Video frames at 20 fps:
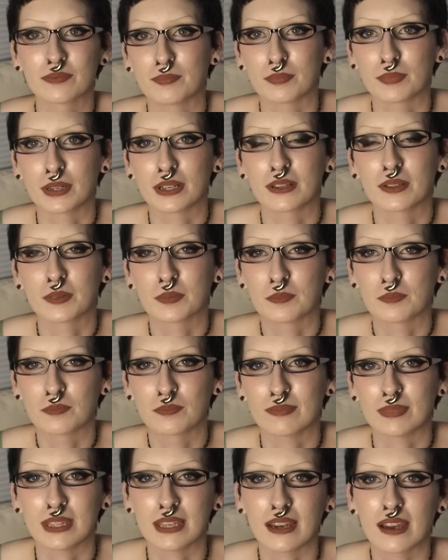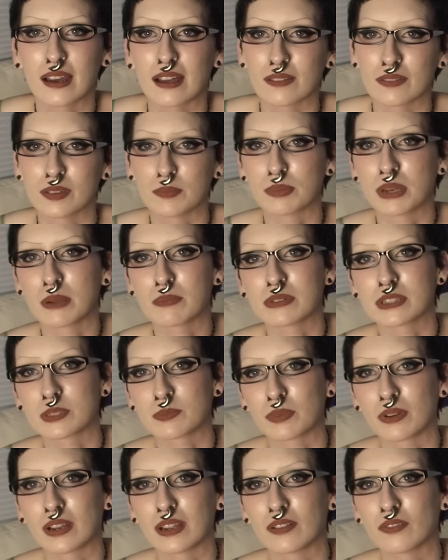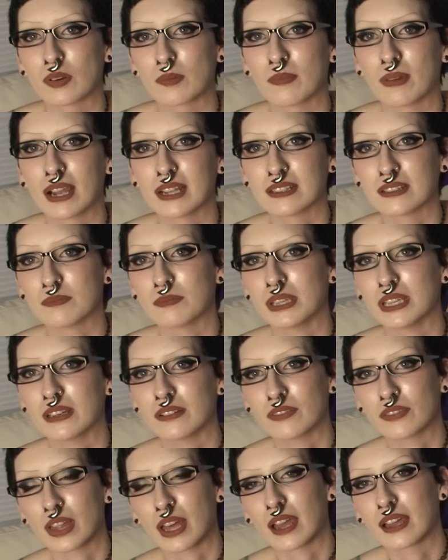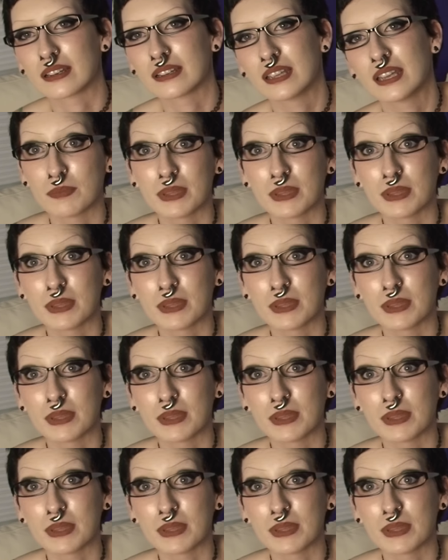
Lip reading: But yeah, the pepper spray reminded me of that.